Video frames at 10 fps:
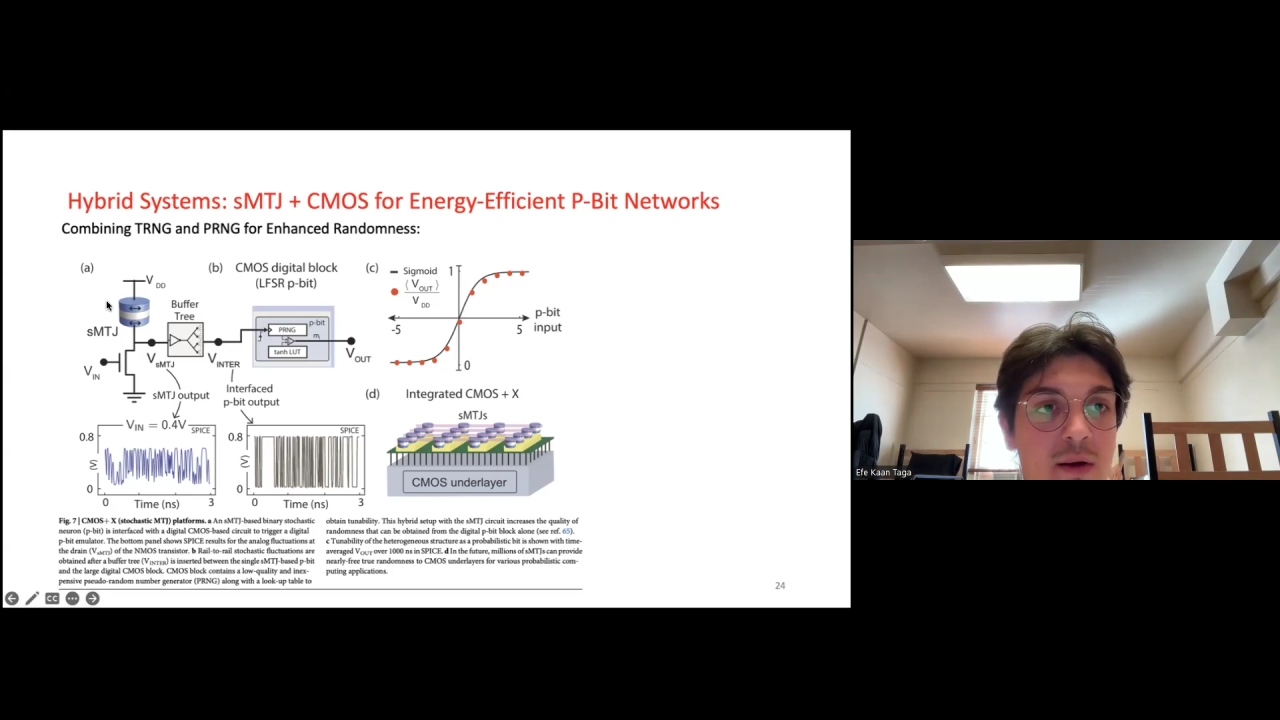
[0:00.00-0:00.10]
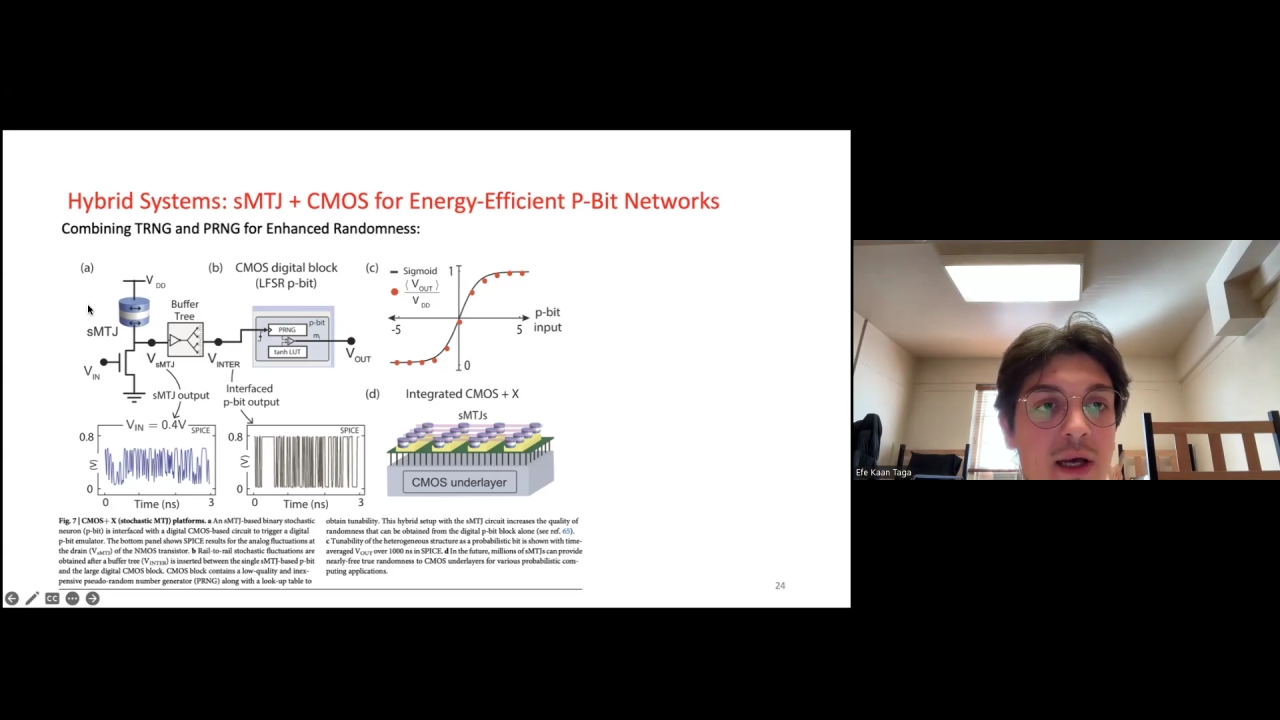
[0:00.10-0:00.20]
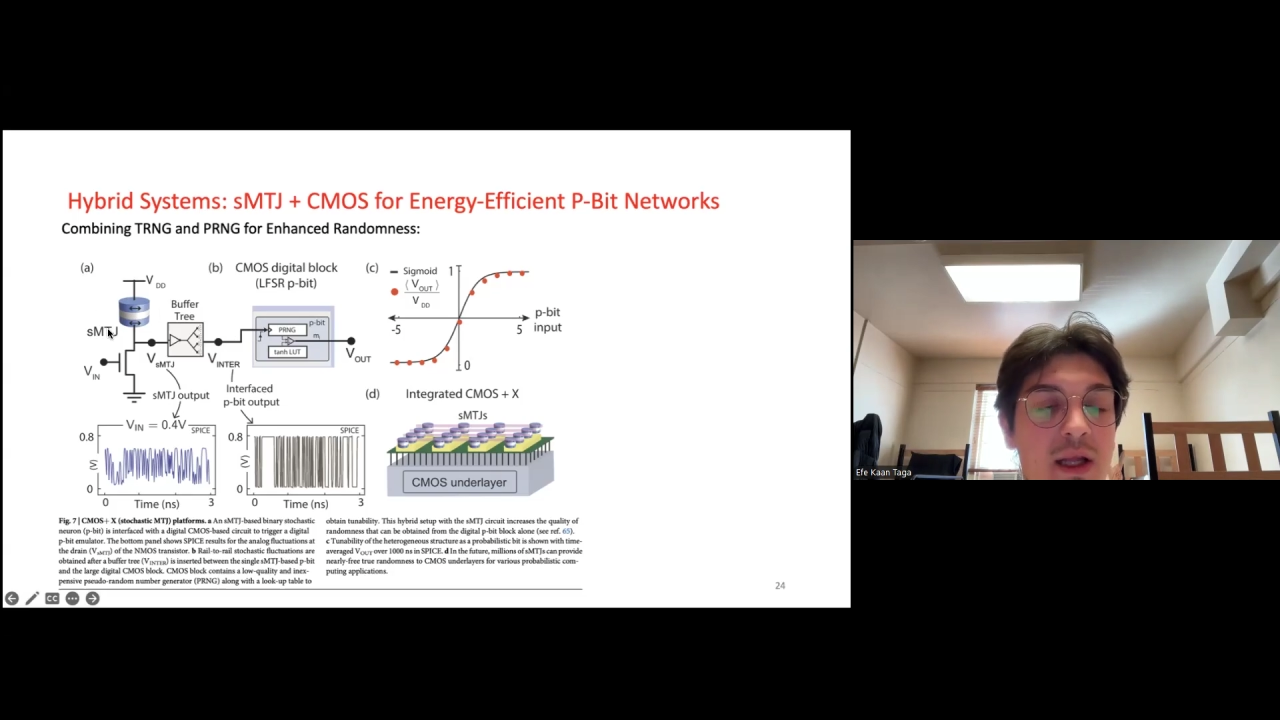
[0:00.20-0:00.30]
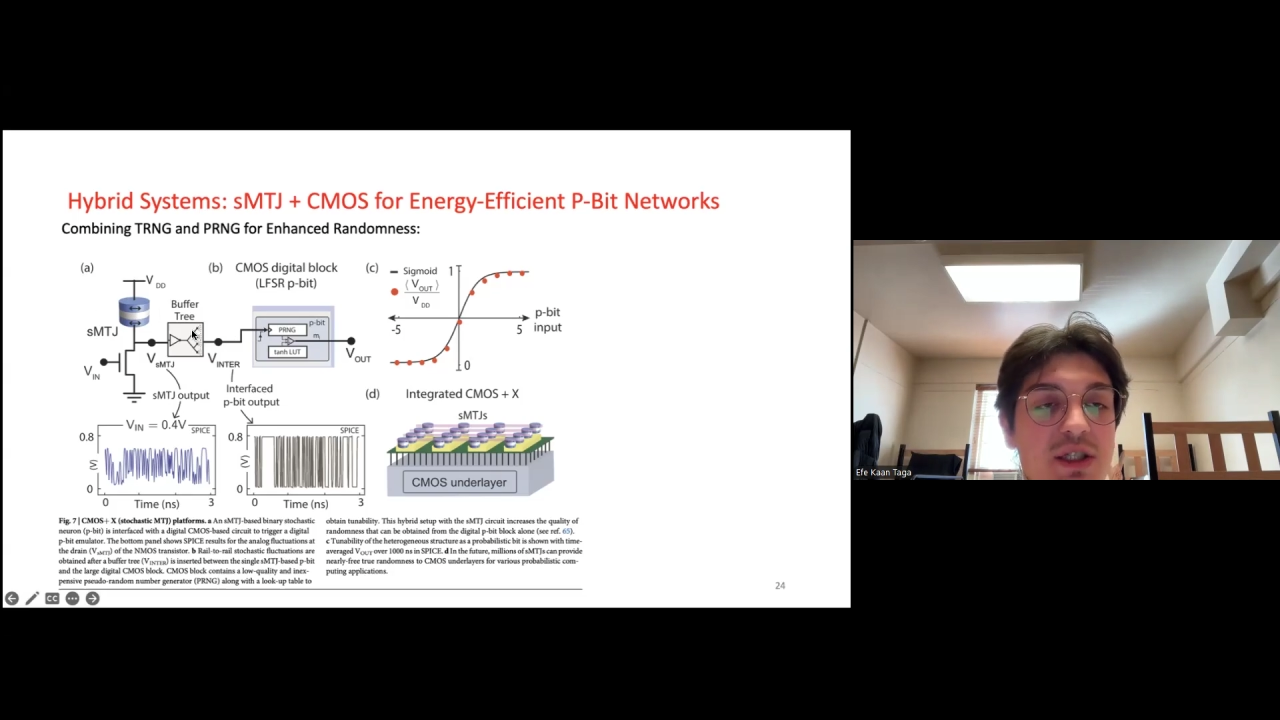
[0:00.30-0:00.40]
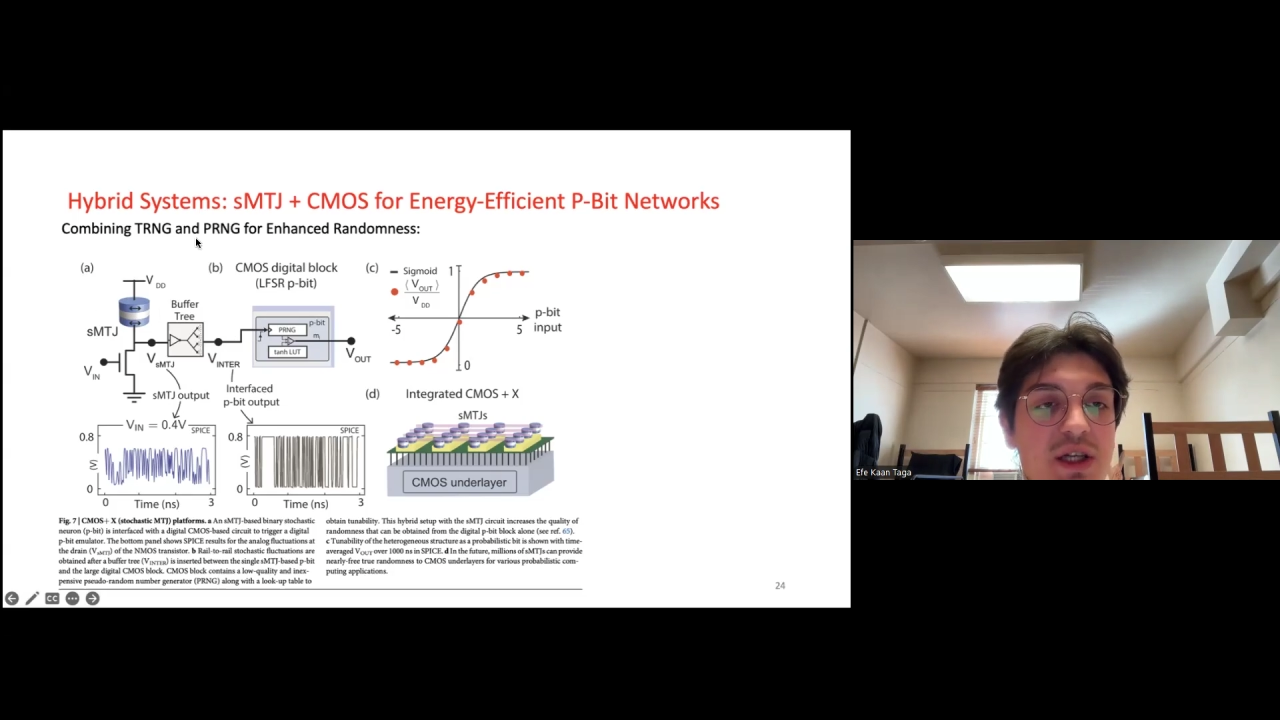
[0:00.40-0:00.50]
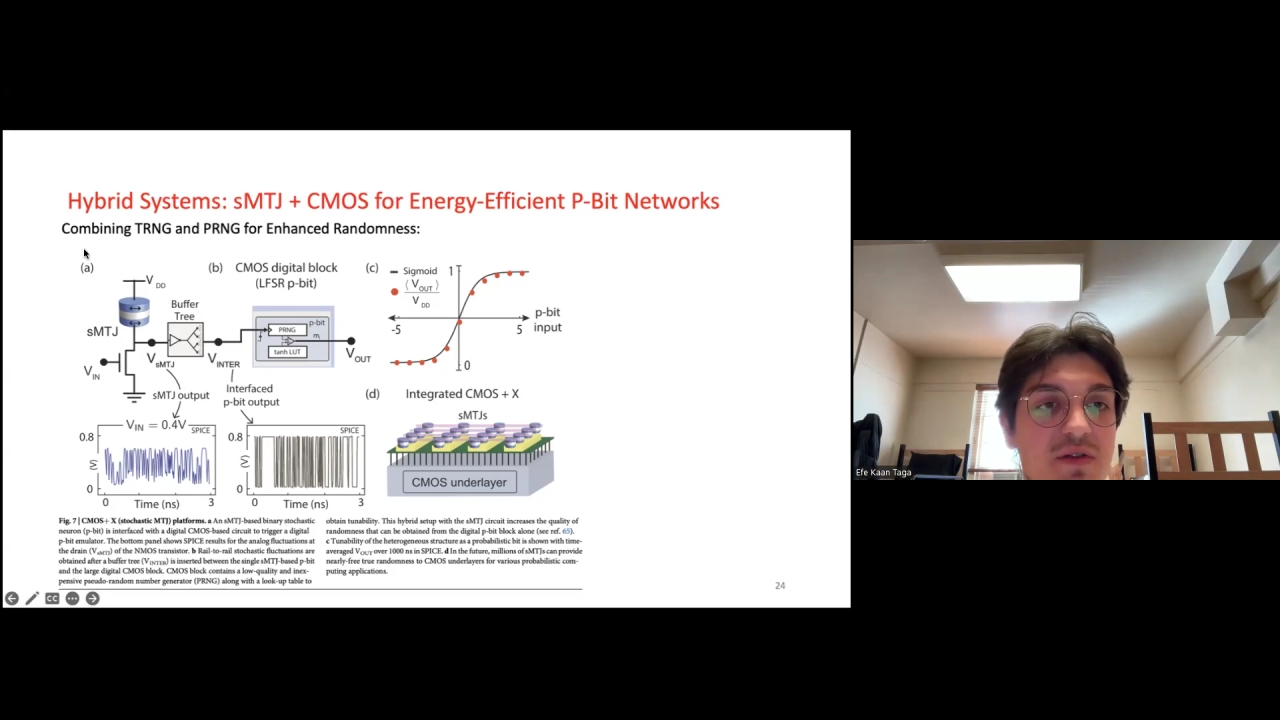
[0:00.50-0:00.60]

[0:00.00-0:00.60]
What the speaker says: energy